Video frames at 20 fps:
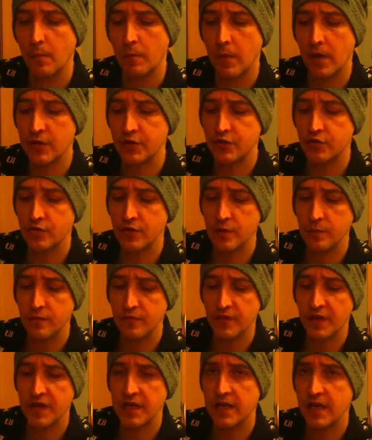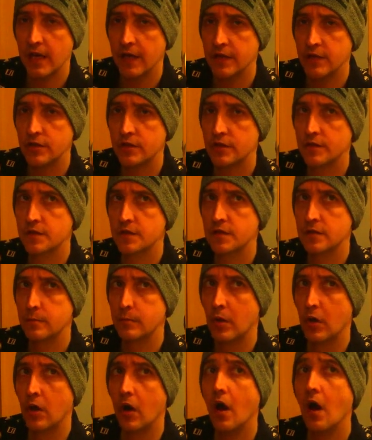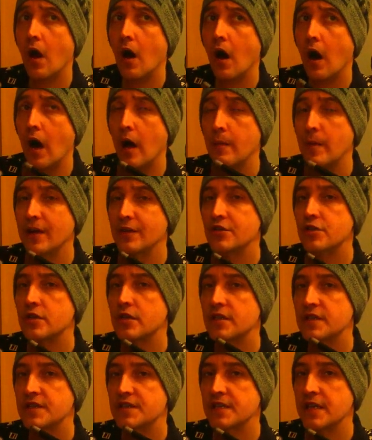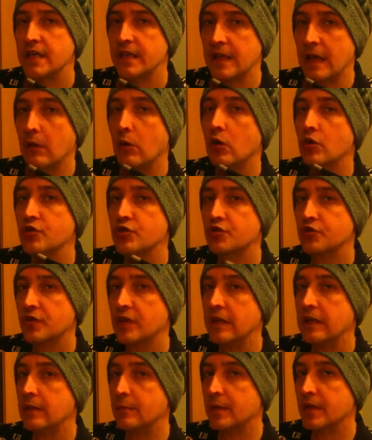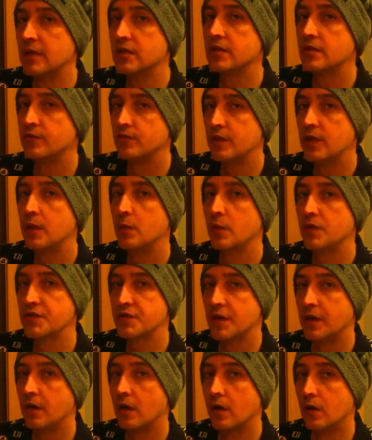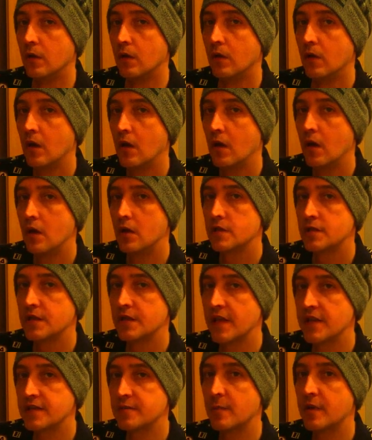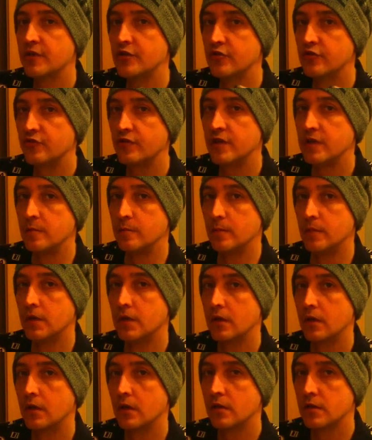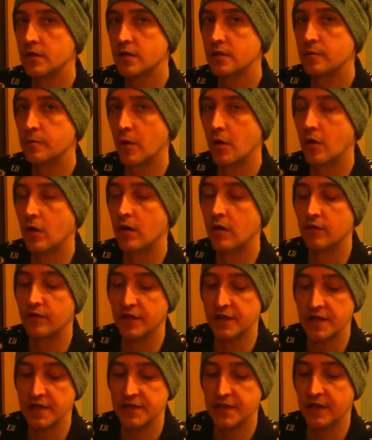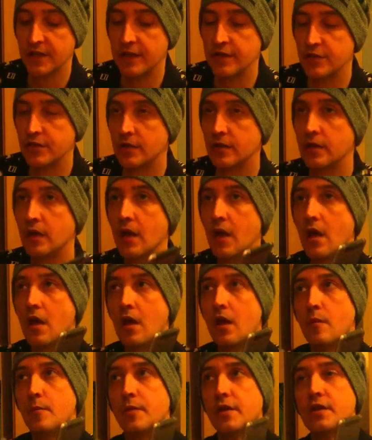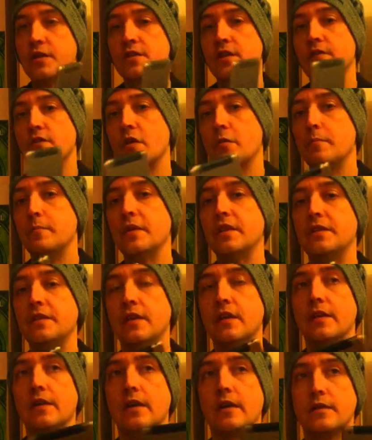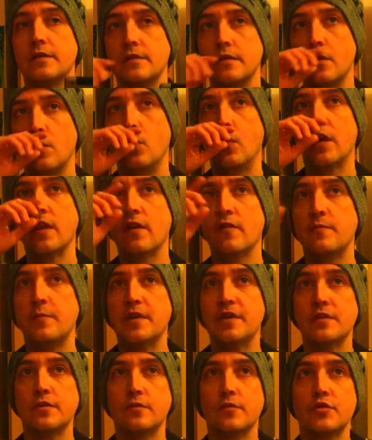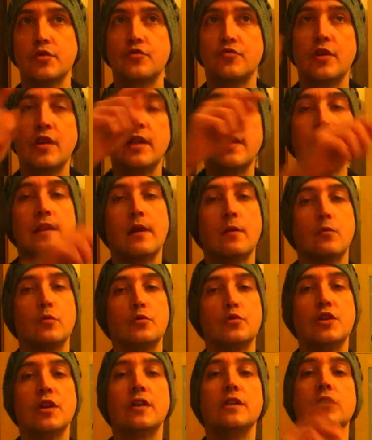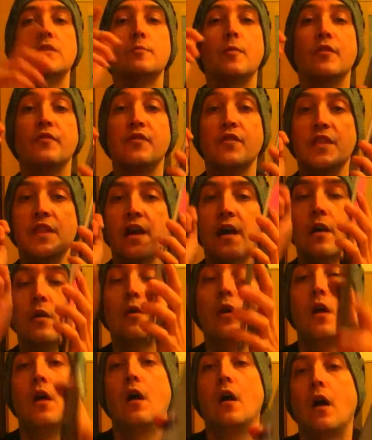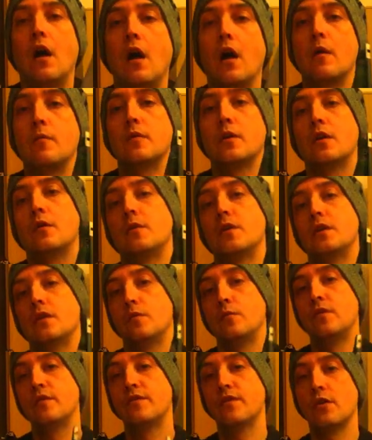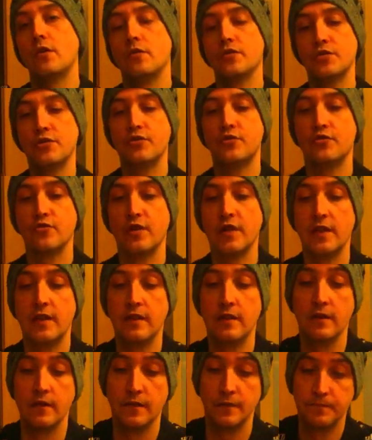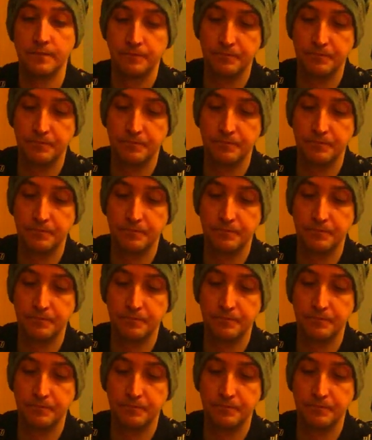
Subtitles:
My dream vacation spot, I'm actually going to say now Australia, because I really want to go. So that's my dream spot of a destination, because I've not been there yet. So when I've been to Australia, that will change. But for now, I'm going with Australia.